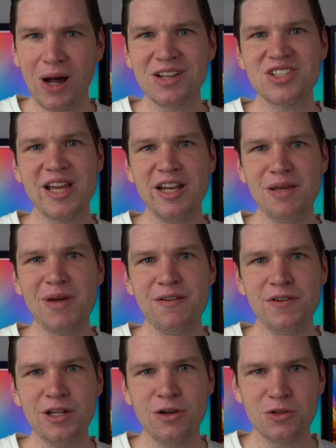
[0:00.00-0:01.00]
watched any of my
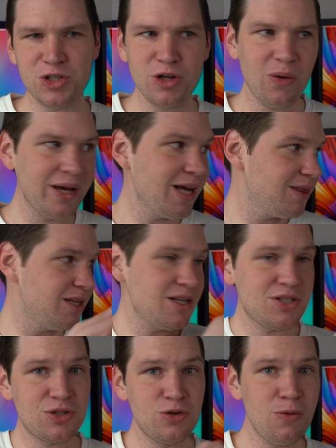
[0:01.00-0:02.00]
videos, you know I got
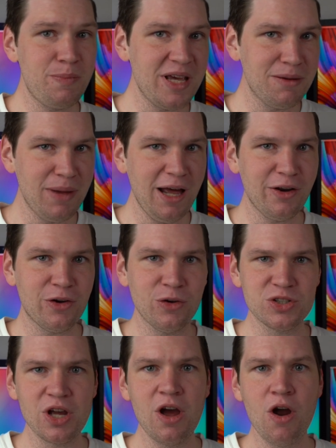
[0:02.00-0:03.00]
these two big
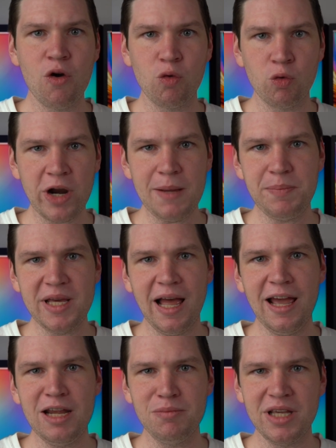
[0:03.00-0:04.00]
monitors right
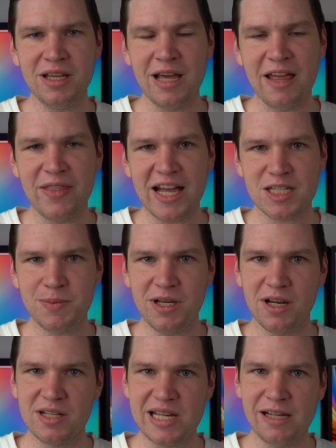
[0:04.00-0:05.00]
behind me, and that's
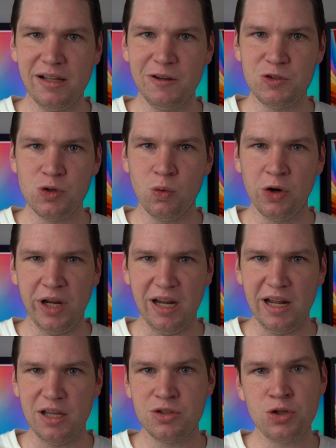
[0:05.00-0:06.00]
because I like to work
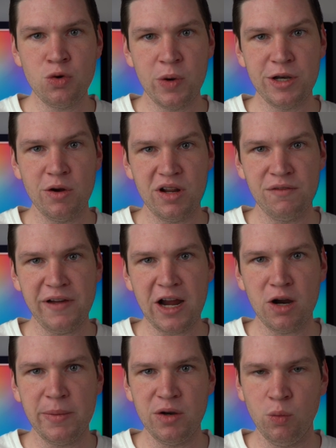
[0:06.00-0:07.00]
in a two-windowed
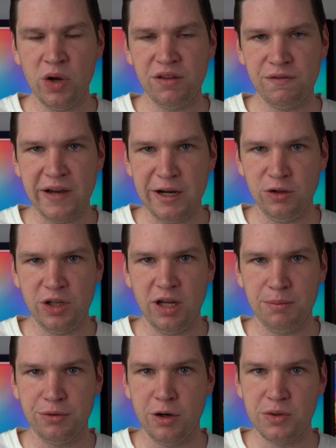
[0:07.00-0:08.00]
environment with Final
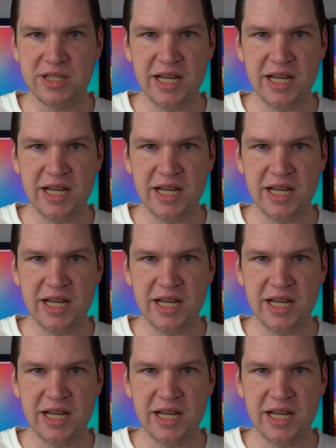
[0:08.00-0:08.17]
Cut Pro